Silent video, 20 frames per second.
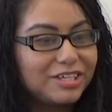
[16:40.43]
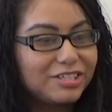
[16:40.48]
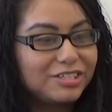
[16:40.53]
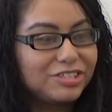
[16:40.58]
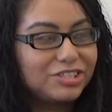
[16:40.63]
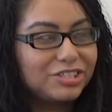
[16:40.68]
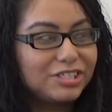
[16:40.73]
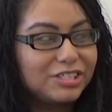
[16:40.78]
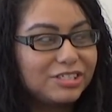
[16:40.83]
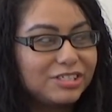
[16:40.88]

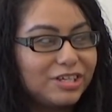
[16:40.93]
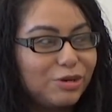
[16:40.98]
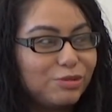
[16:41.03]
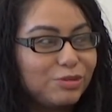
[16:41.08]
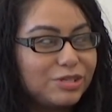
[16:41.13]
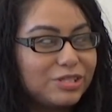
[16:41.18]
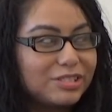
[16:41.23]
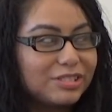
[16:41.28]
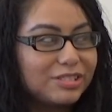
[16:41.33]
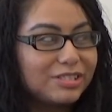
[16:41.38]
she's
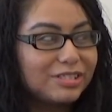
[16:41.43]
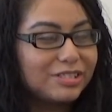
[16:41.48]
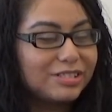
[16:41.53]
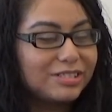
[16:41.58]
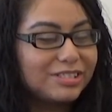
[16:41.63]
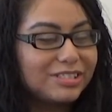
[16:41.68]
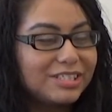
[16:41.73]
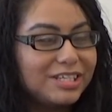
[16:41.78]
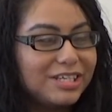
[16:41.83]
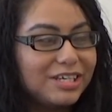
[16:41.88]
always
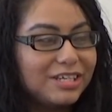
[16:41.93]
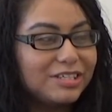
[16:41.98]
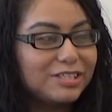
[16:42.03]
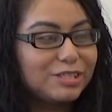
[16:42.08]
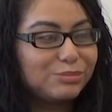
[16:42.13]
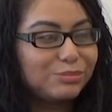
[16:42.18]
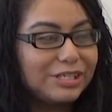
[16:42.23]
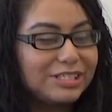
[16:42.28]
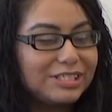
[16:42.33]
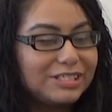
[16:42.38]
sneaking
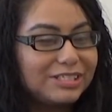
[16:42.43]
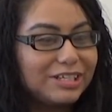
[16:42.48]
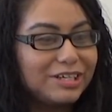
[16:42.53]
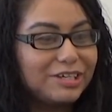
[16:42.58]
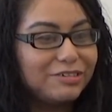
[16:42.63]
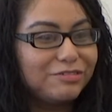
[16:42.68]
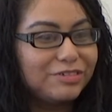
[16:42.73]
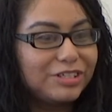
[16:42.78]
into my stuff